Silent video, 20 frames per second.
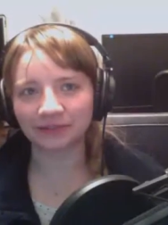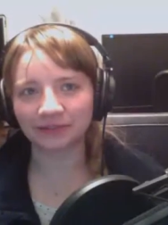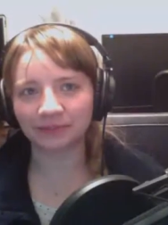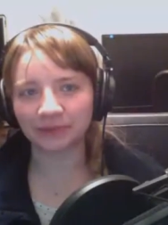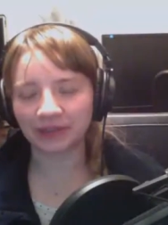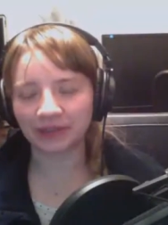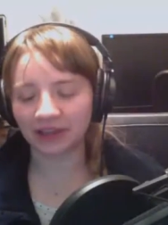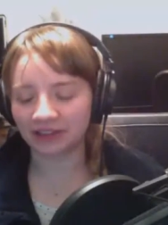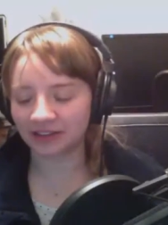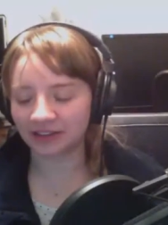But
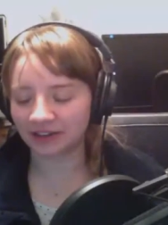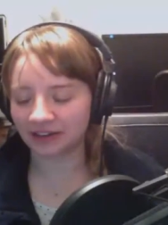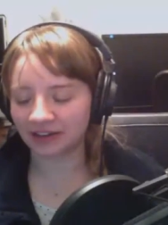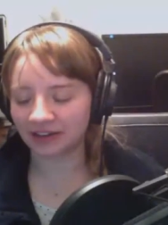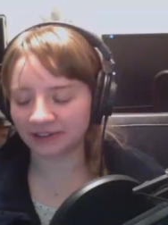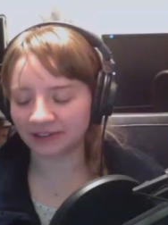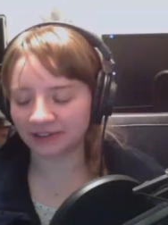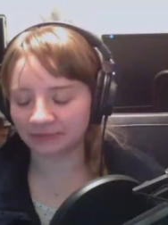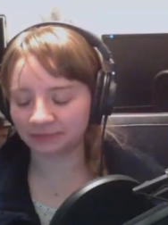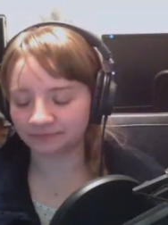yeah,
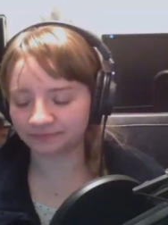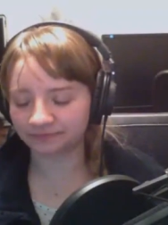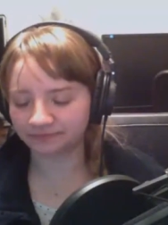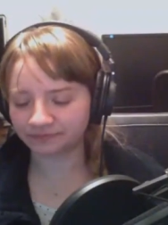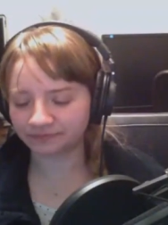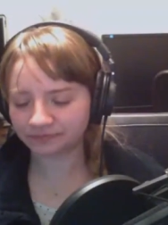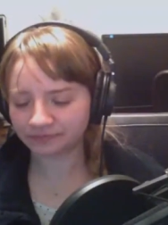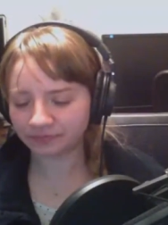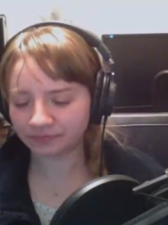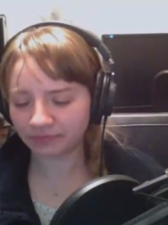then
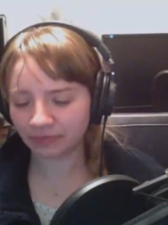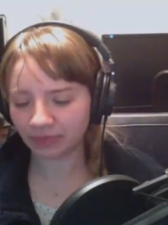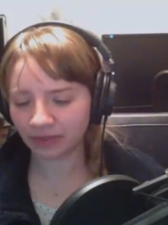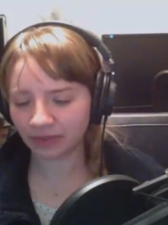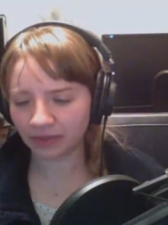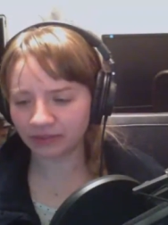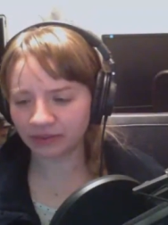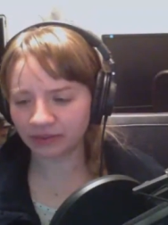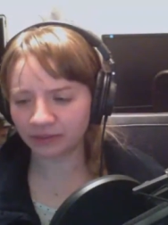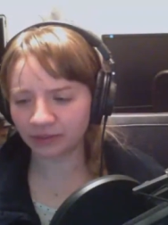
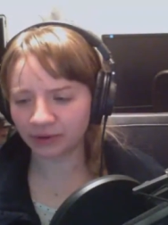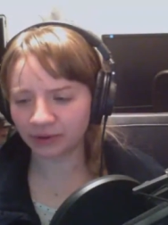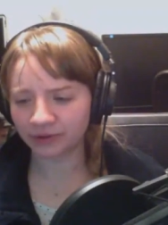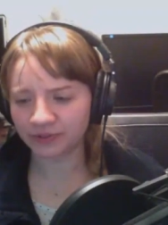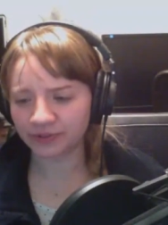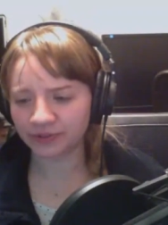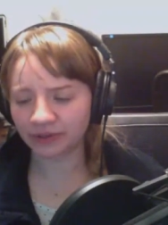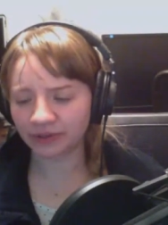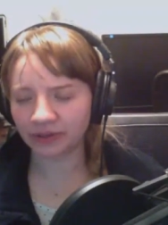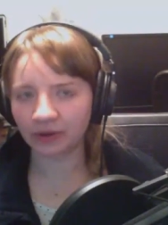they were
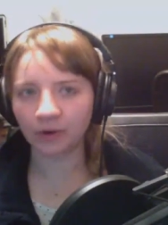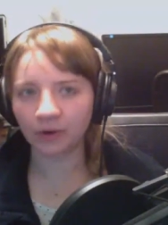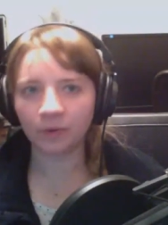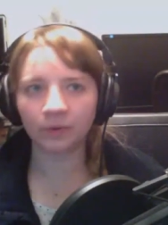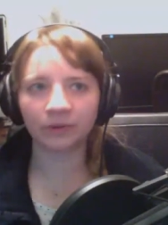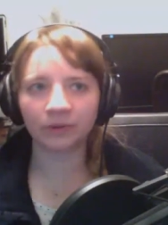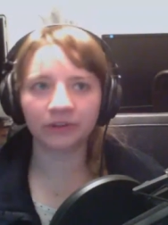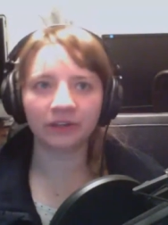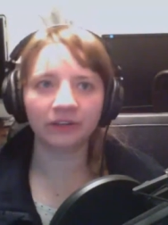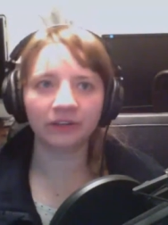also like, oh, we're
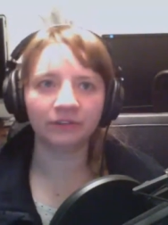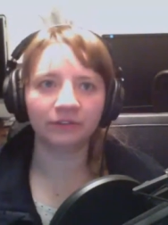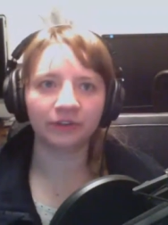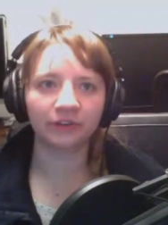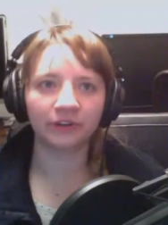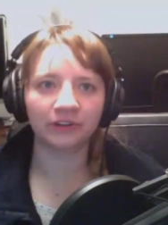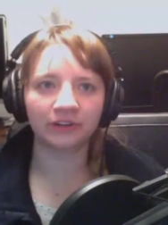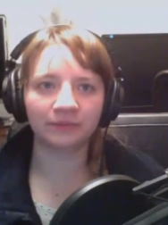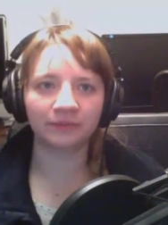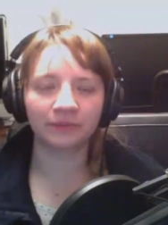looking for
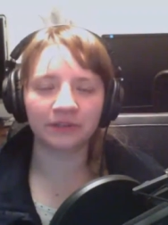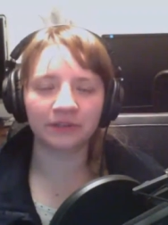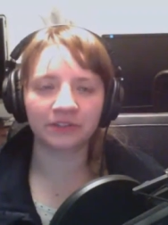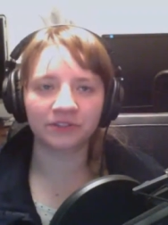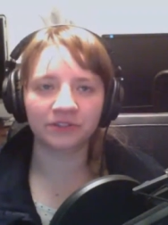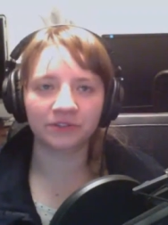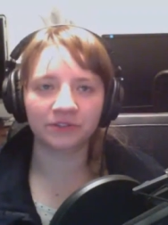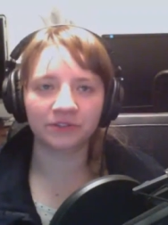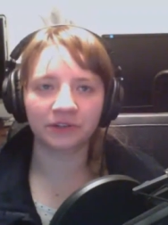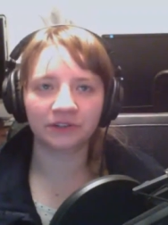an
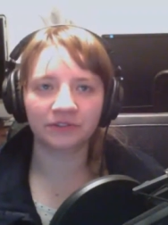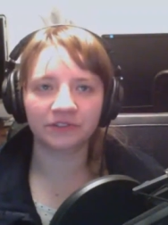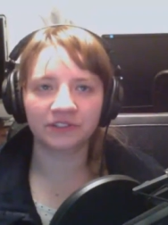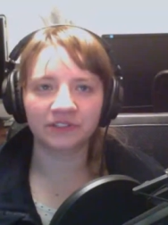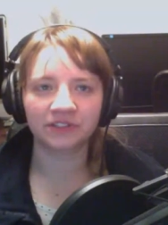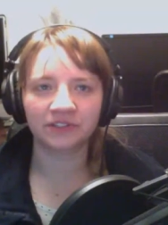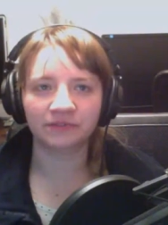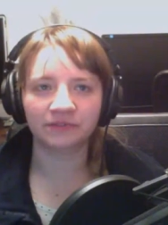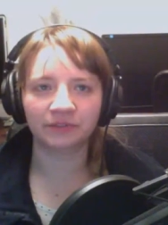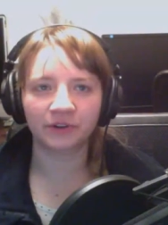administrative
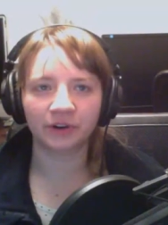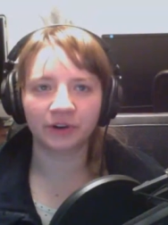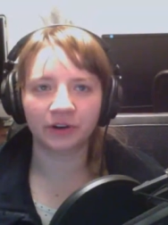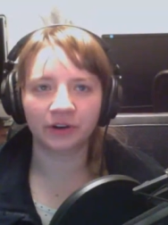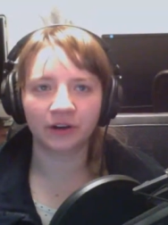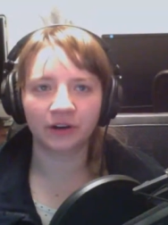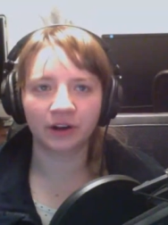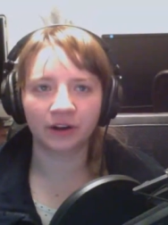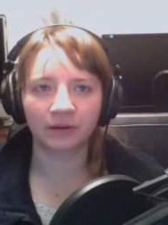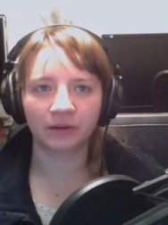assistant
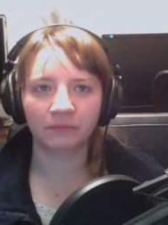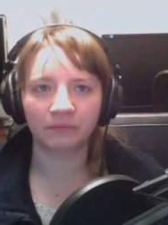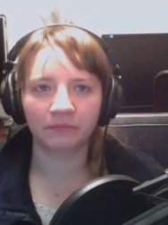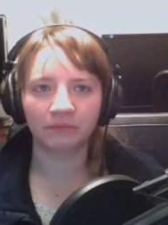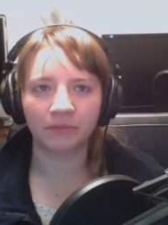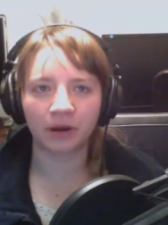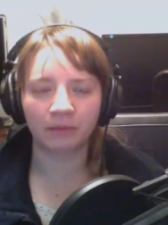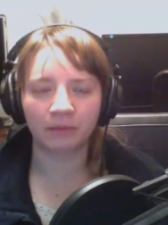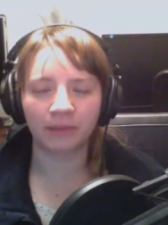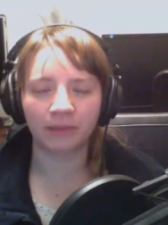for
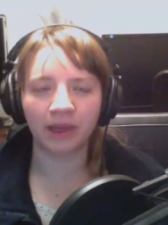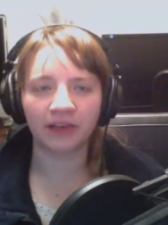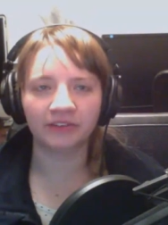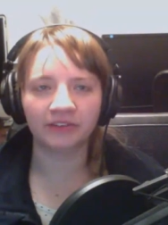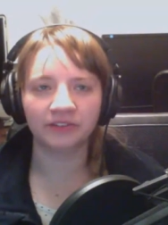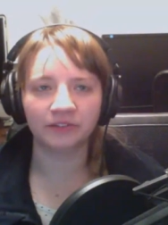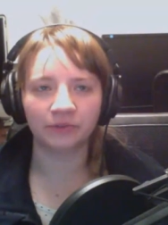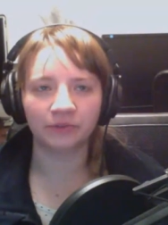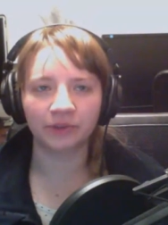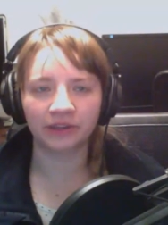our mess.
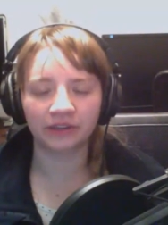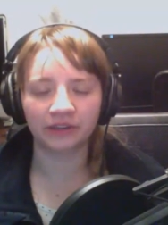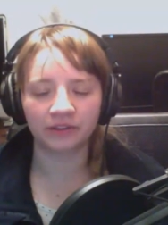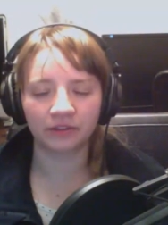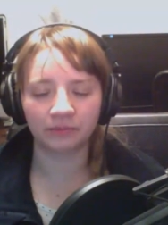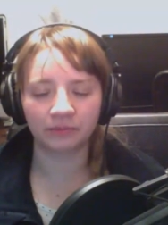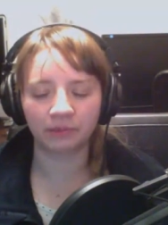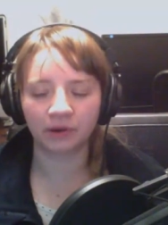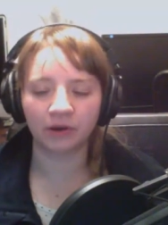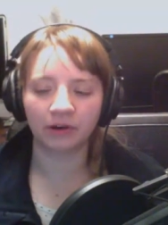So like the
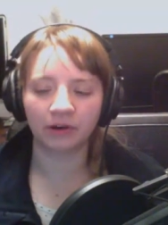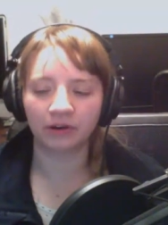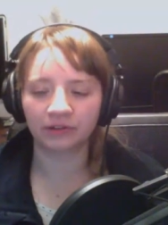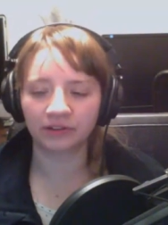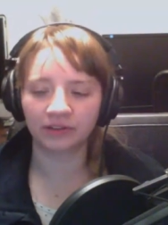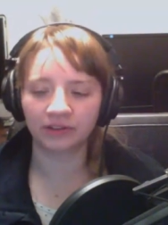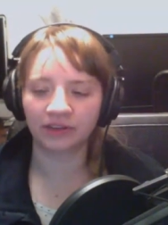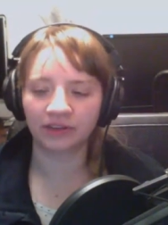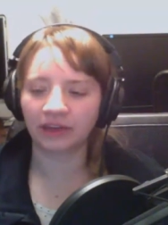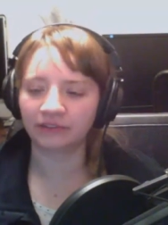bar
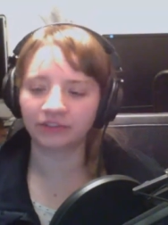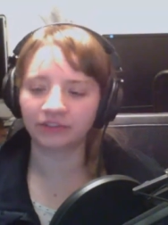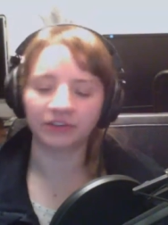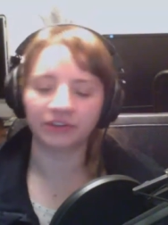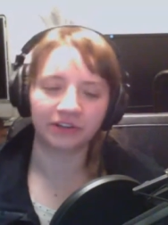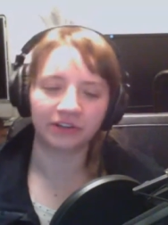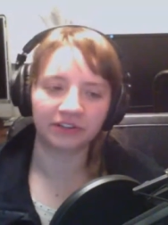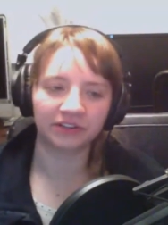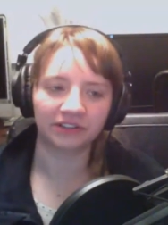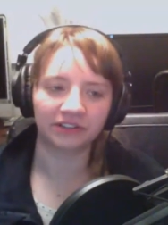
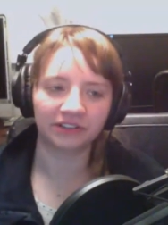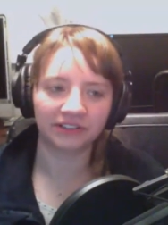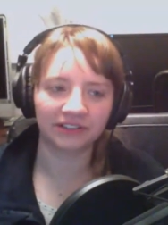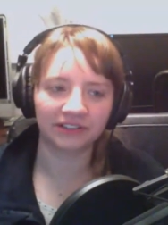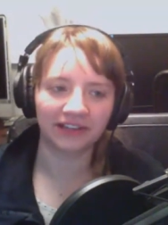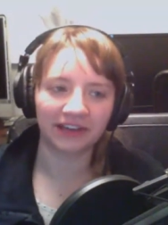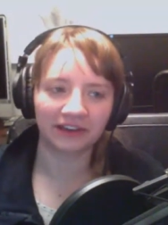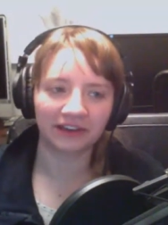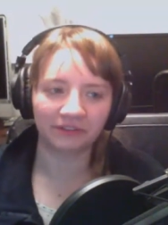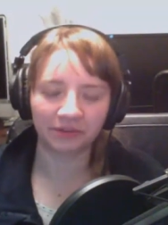cafeteria thing that they
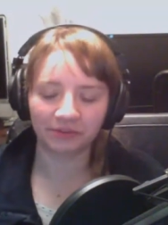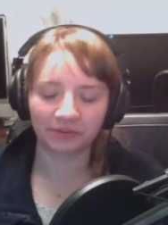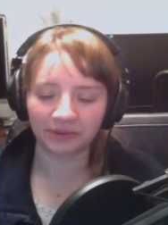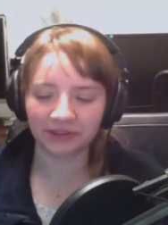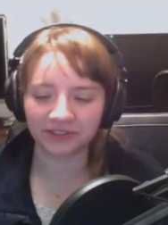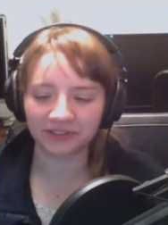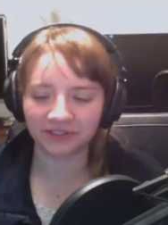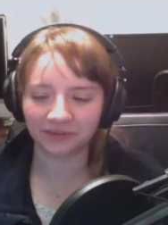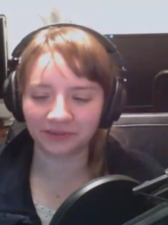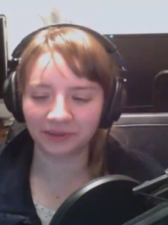have on
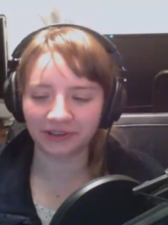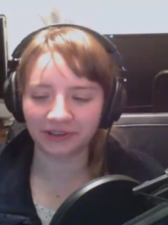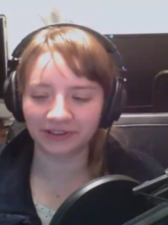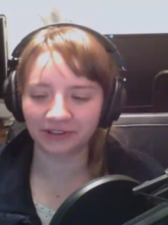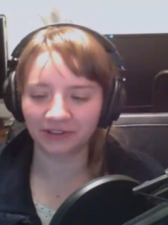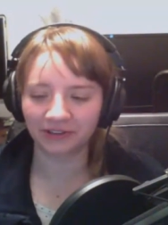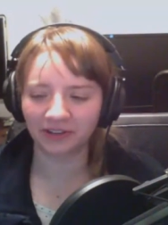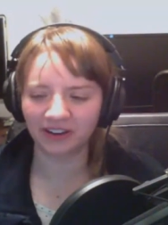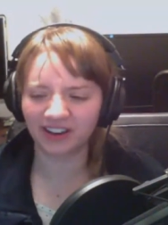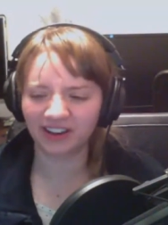base. And I'm like,
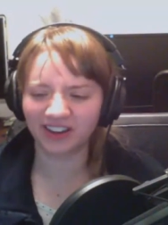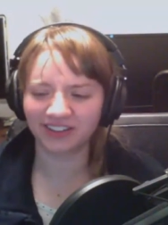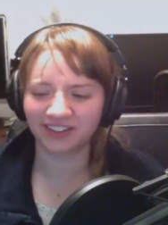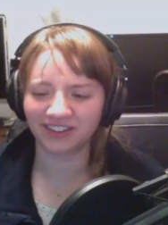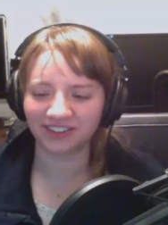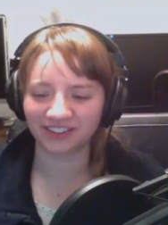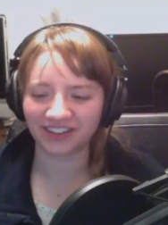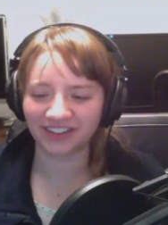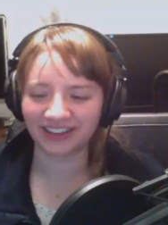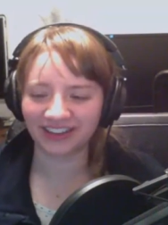I can
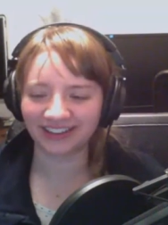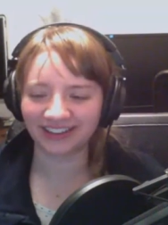do that.